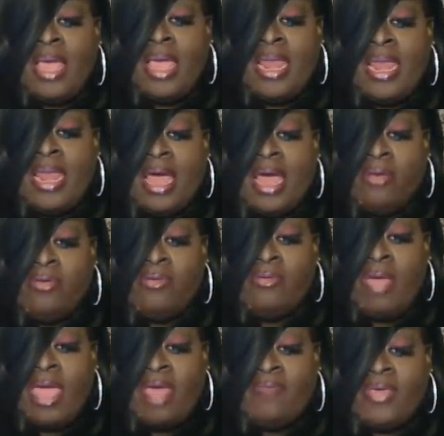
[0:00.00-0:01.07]
and now you
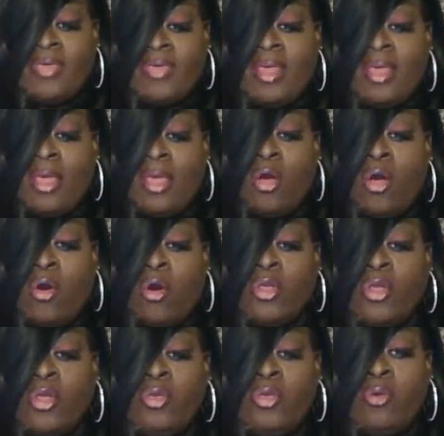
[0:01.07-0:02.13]
have it.
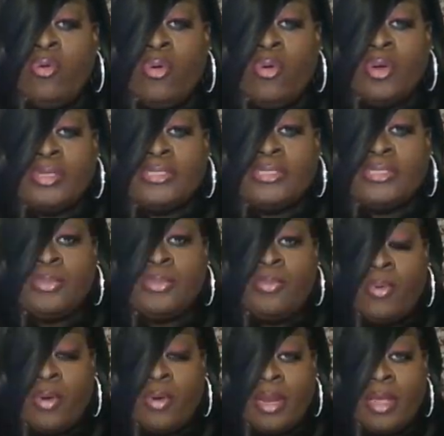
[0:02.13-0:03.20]
Are you going to
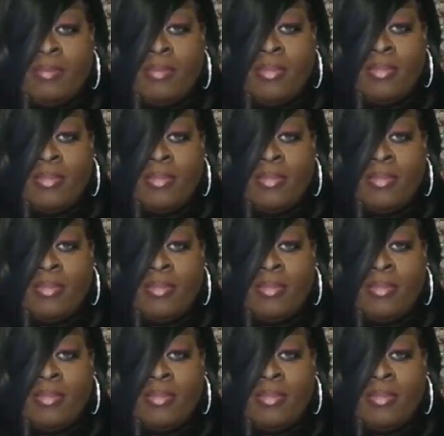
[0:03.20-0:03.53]
support him?